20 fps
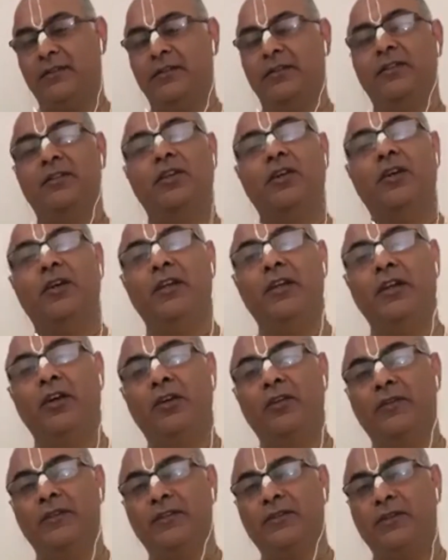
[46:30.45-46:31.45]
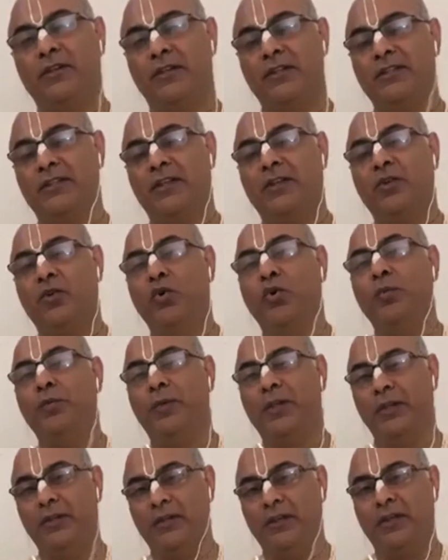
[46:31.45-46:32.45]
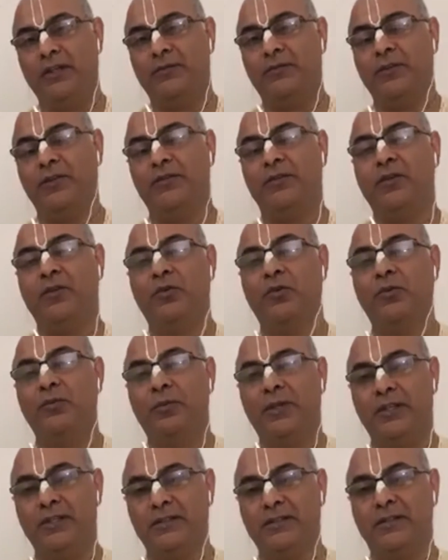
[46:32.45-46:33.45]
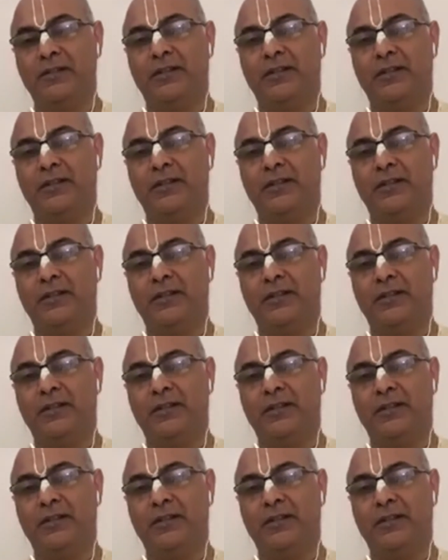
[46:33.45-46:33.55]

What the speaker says: he always calls her Gopi, as one of the gopis.